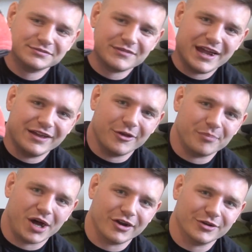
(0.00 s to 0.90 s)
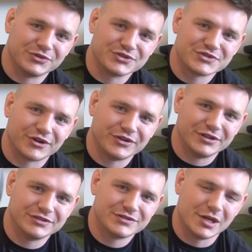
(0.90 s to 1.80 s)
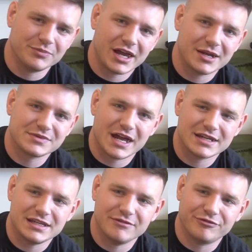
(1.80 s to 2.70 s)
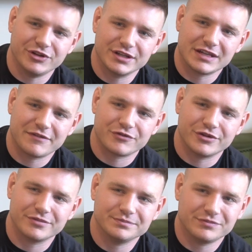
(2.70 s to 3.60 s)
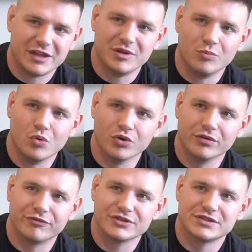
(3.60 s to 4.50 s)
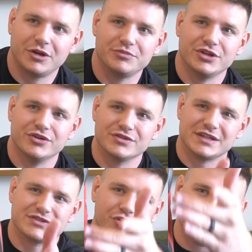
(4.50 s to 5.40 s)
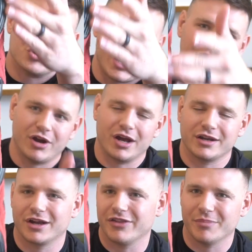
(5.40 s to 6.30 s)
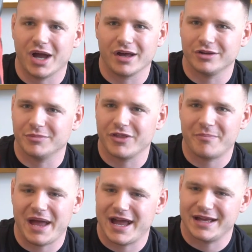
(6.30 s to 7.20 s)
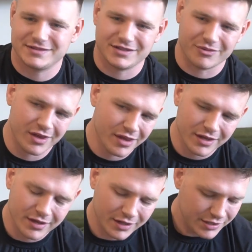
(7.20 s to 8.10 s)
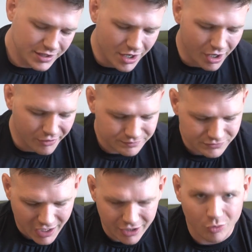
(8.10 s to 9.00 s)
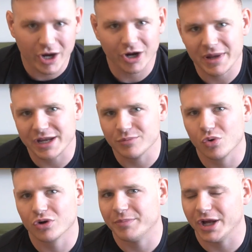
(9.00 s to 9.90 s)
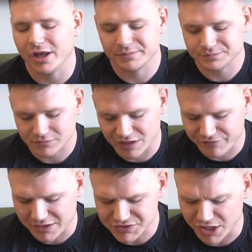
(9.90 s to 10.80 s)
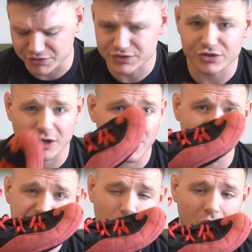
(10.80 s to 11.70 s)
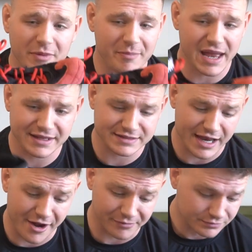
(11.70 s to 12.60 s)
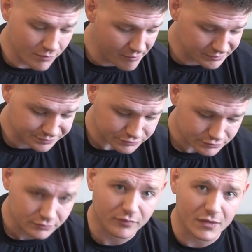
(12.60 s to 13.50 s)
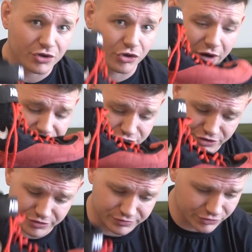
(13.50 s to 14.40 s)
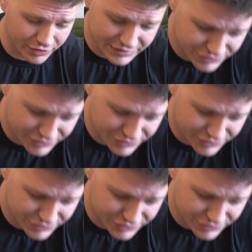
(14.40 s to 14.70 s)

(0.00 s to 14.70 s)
And the bottoms are starting to, sometimes Nike Inflicts, after they've been worn for some years, they start dry rotting on the bottom, on the pads. So, you know, I don't wear them anymore, but if I was going to, I'd probably swap the pads out. Great shoe, great